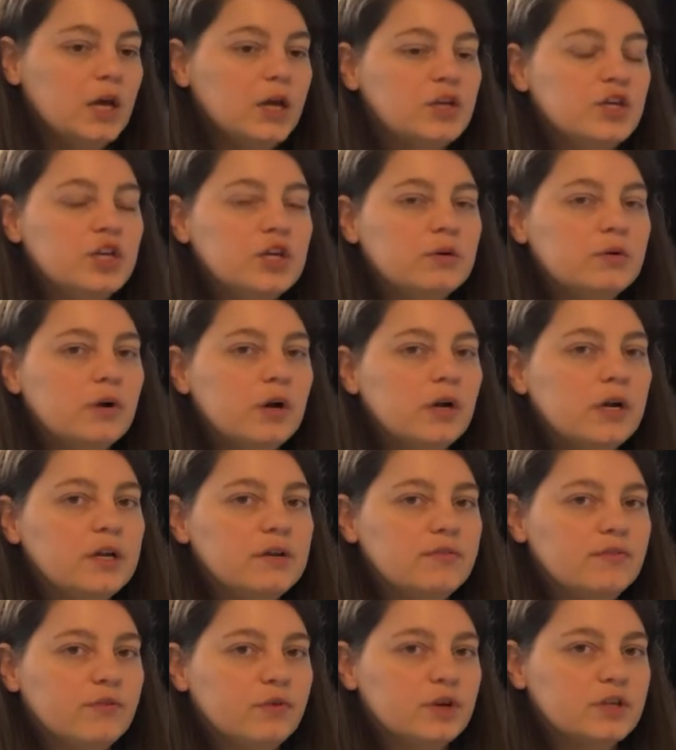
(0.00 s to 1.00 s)
you are
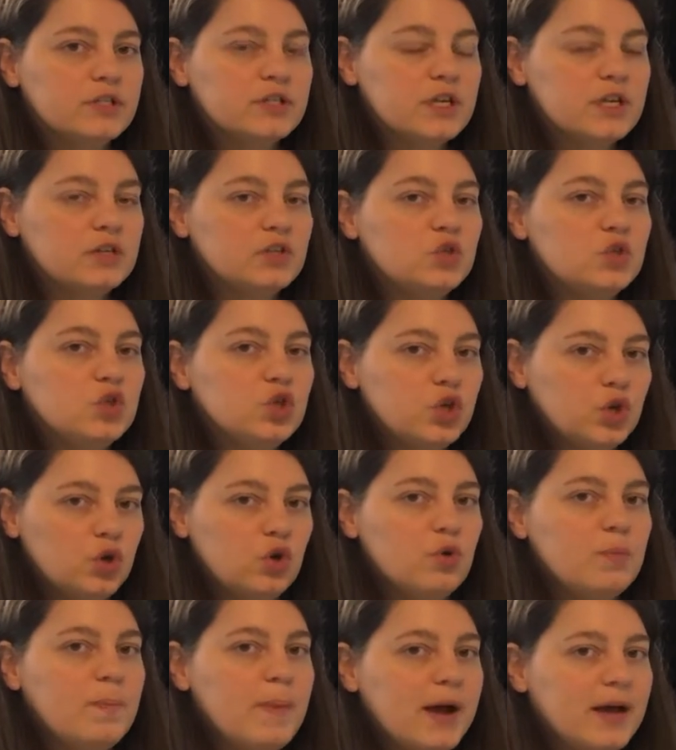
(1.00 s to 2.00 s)
enforcing
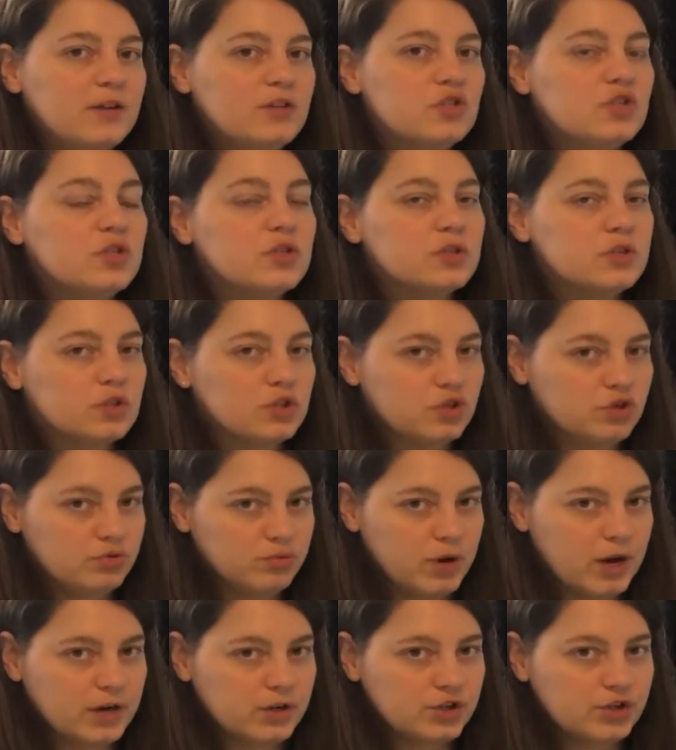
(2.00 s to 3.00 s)
too much
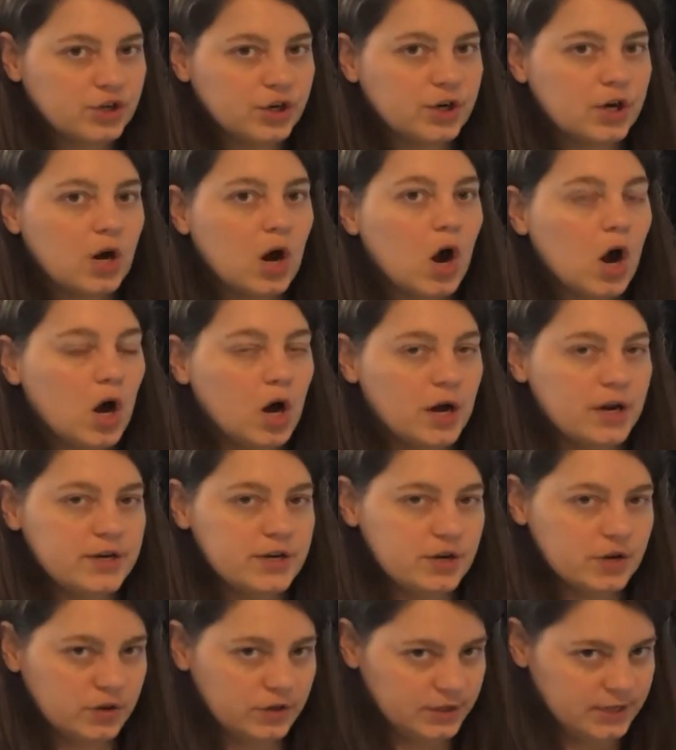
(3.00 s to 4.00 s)
structure on
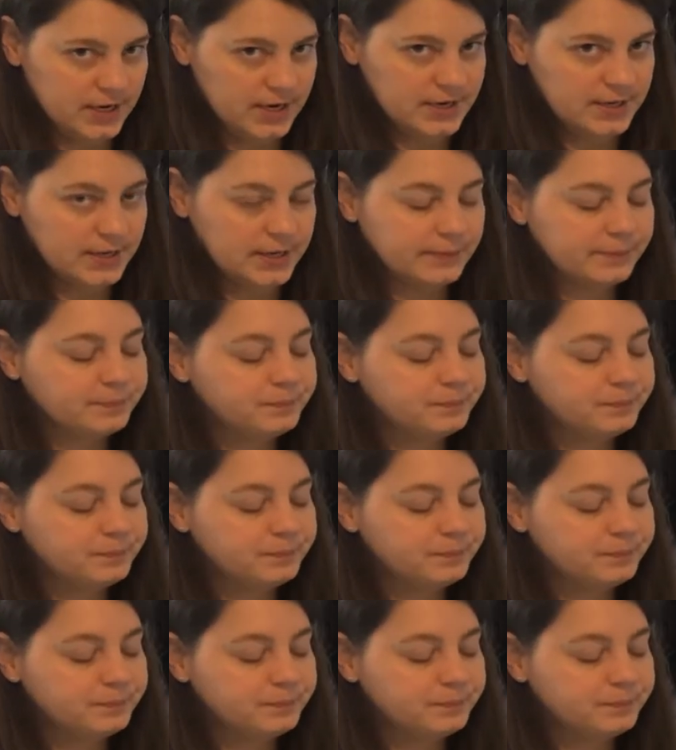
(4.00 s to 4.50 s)
your data,